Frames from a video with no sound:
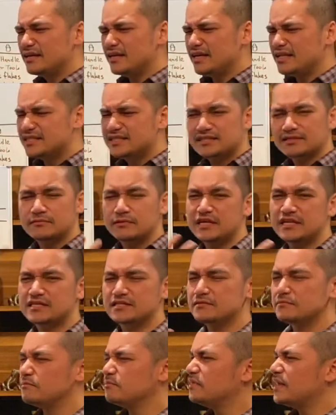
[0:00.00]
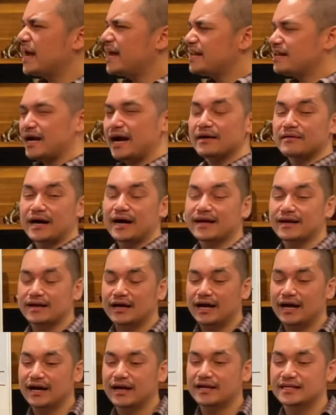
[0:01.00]
it's it's 90 I,
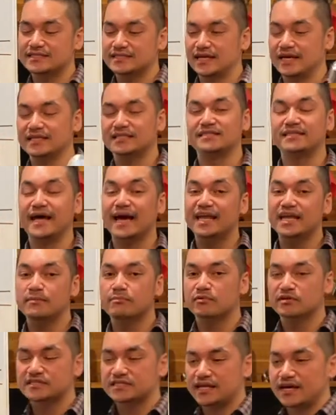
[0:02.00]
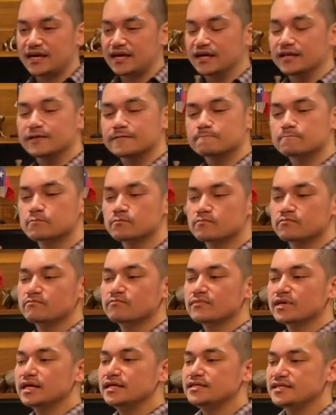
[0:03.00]
am gonna say it's ninety percent
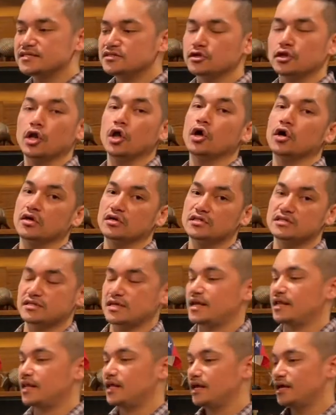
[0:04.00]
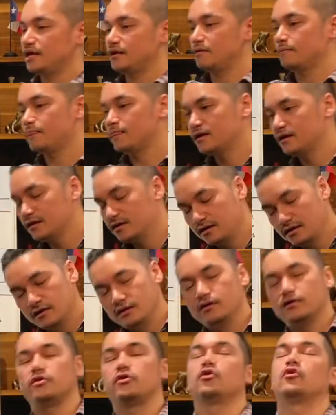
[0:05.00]
just looks, and then
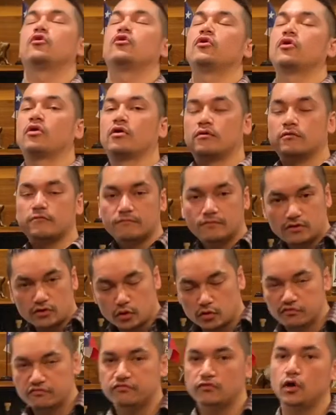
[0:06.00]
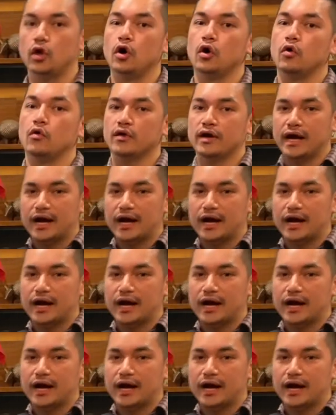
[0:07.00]
your your flow,